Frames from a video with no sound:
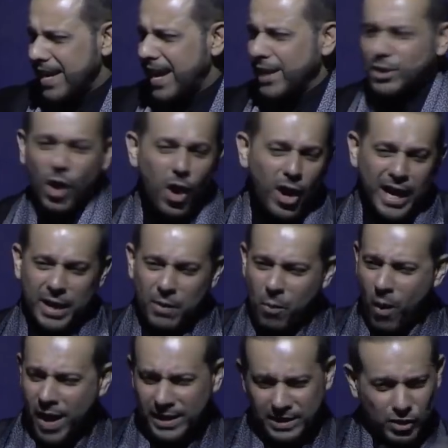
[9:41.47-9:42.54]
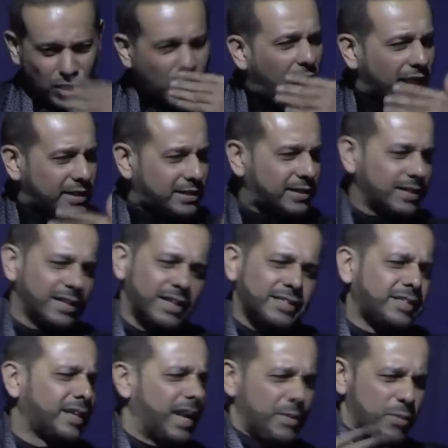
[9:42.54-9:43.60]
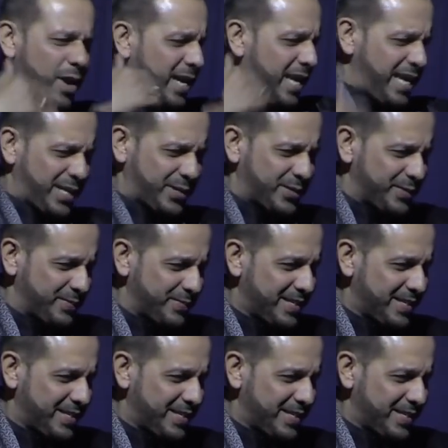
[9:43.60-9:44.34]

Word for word: It's all in one shot. Assalamu alaikum.